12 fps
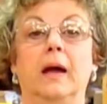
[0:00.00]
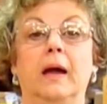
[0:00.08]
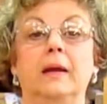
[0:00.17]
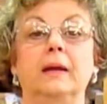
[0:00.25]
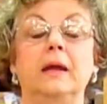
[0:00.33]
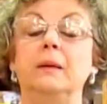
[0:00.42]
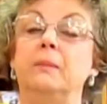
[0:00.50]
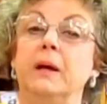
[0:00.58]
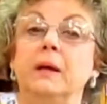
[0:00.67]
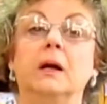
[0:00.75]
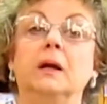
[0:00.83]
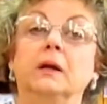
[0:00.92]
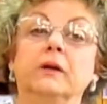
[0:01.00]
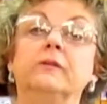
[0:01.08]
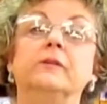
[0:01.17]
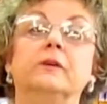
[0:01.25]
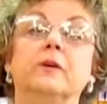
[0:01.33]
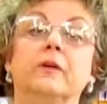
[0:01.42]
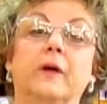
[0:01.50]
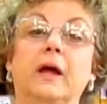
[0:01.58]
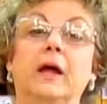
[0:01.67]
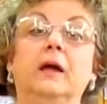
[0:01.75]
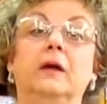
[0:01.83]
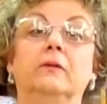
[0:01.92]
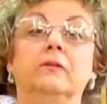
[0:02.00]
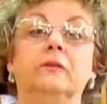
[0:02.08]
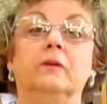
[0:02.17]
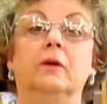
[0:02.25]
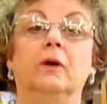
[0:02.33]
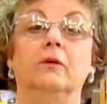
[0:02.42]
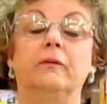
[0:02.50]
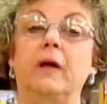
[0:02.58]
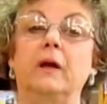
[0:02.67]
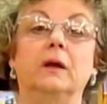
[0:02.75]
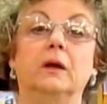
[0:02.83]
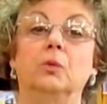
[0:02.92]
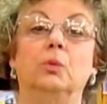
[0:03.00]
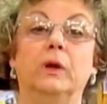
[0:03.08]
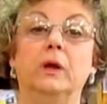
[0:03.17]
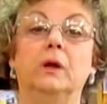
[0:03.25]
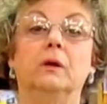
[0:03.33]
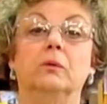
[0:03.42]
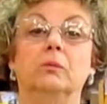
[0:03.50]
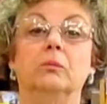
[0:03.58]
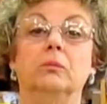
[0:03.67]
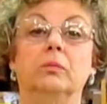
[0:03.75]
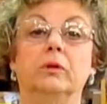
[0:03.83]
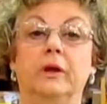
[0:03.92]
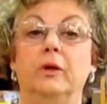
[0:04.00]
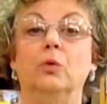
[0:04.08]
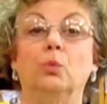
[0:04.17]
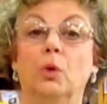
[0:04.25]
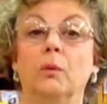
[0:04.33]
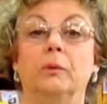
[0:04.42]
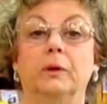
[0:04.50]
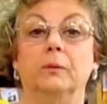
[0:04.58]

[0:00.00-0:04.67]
and he may not listen to the hands of that little kid or woman.